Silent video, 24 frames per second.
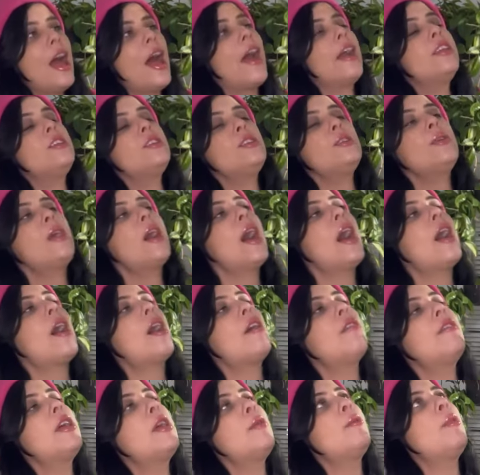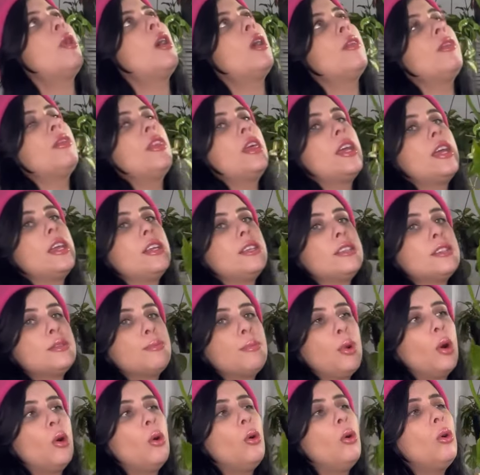I do have him on this
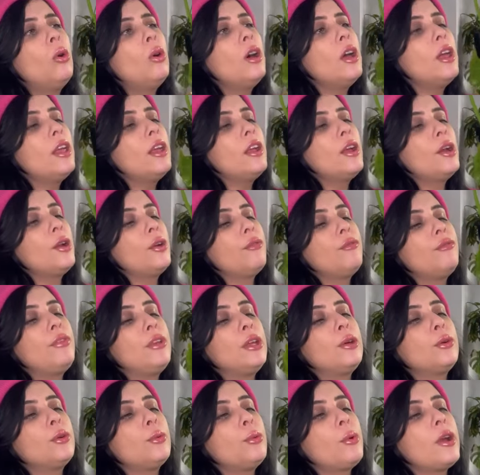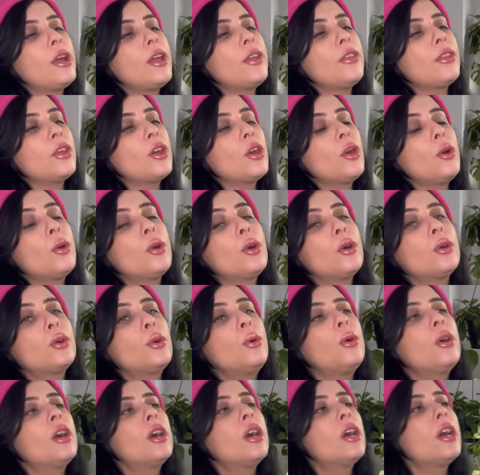pole filled with coco
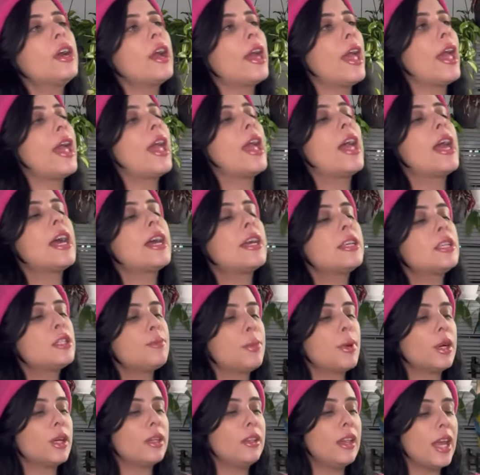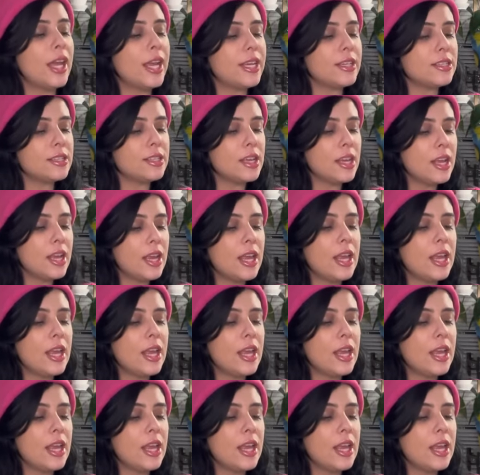coir and perlite.